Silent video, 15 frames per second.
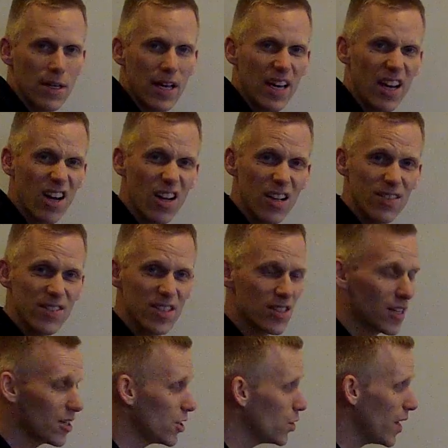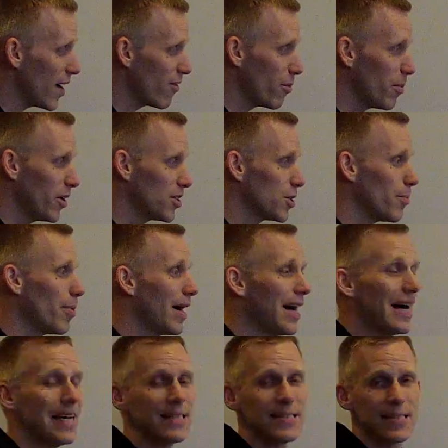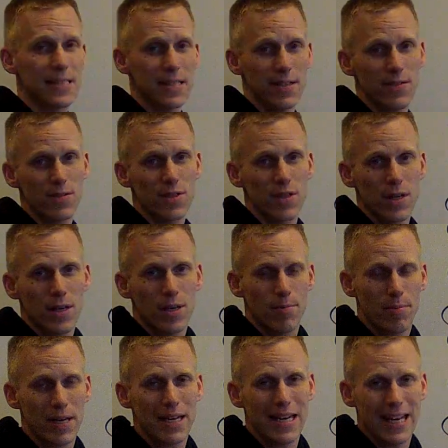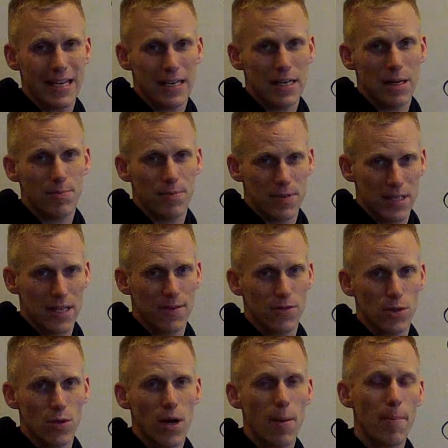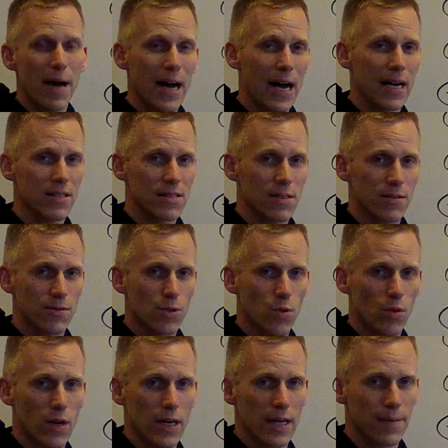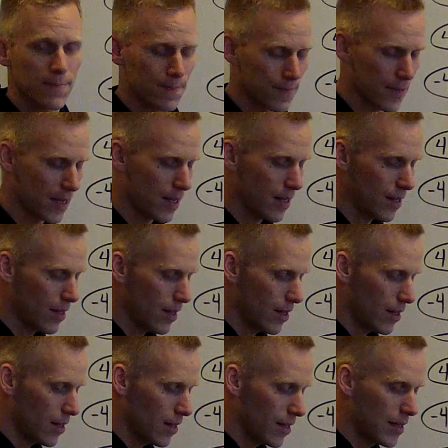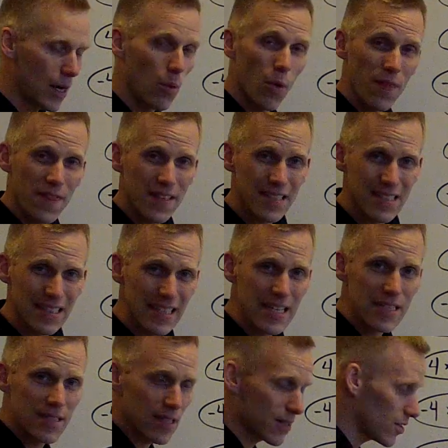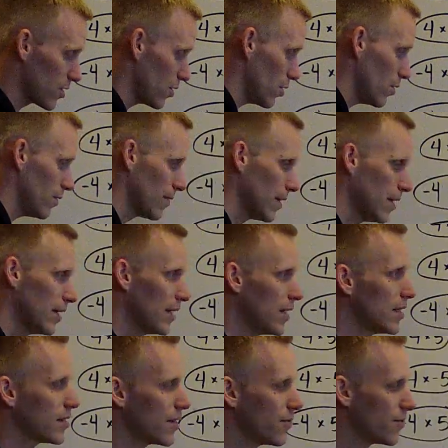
and all of a sudden you have a bunch of positives being added up to give you a positive 20. Now what this leads us to is a